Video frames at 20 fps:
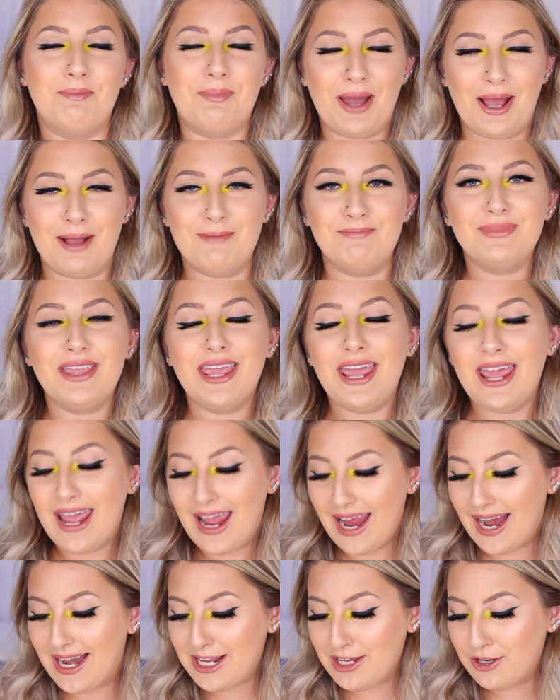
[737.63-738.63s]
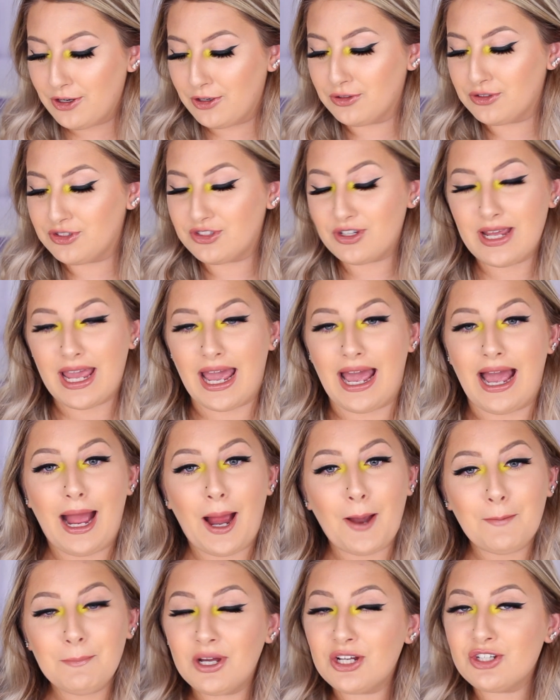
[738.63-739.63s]
But anywho, so yeah,
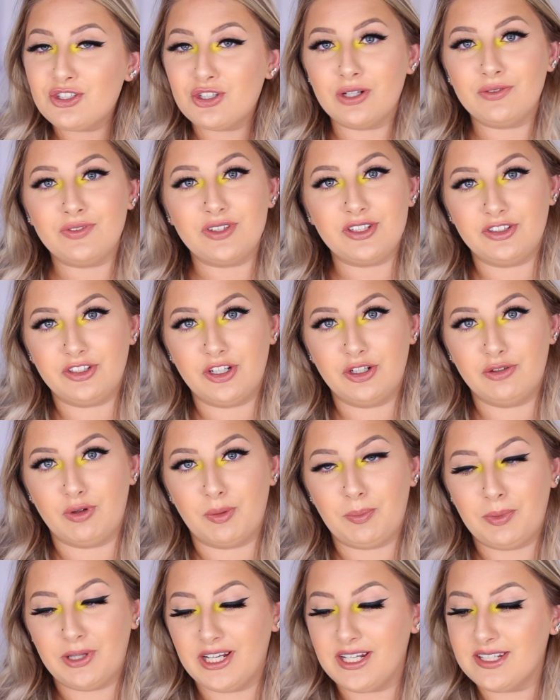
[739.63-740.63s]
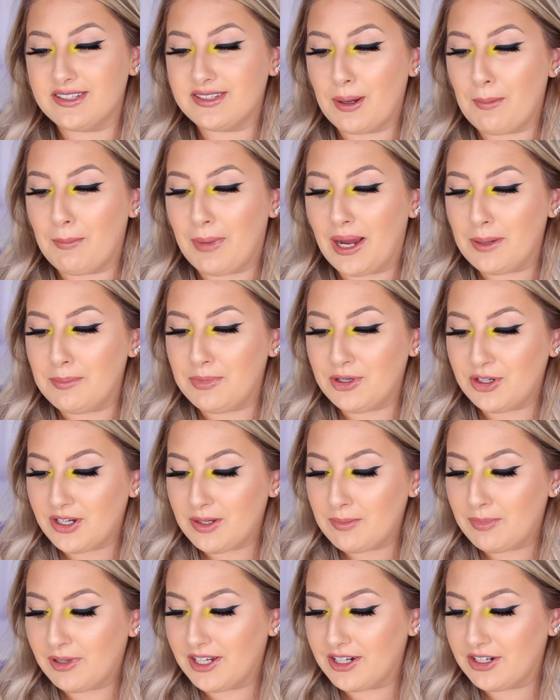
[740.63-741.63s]
I'm not sure if this is going to replace my
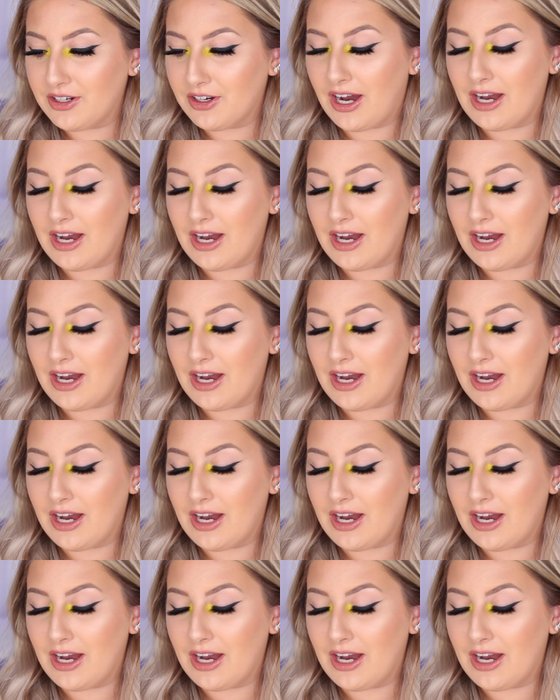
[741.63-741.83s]
beauty blender.